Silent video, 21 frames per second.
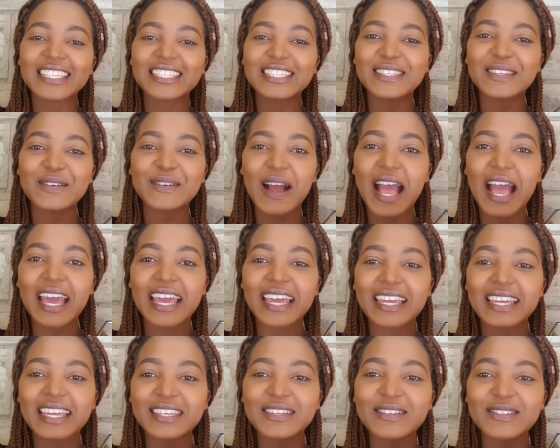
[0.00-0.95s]
So
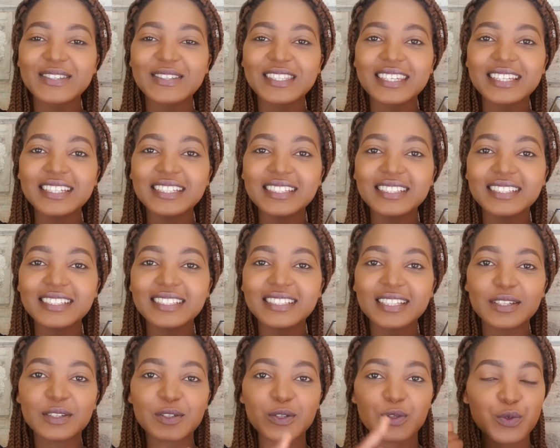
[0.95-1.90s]
I use this
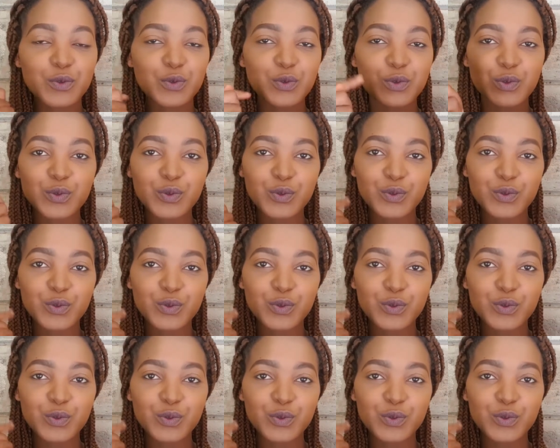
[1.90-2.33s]
to